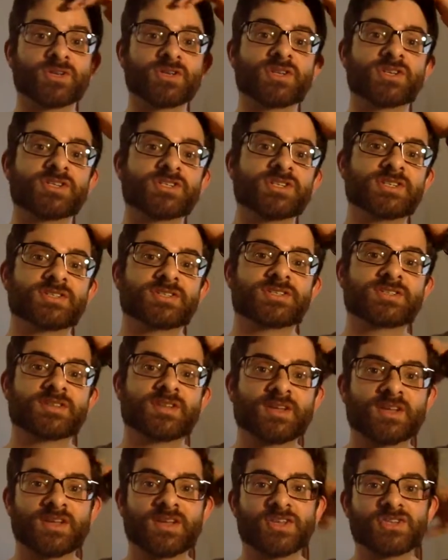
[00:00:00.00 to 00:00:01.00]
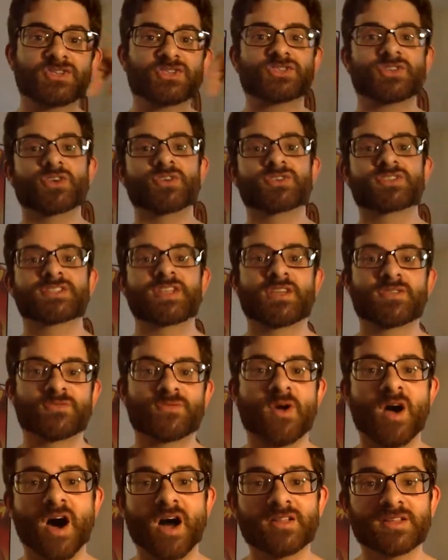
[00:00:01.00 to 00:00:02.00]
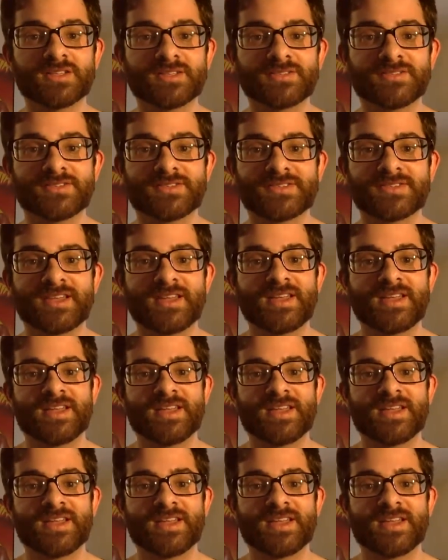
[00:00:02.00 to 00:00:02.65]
you could just search Seth Rollins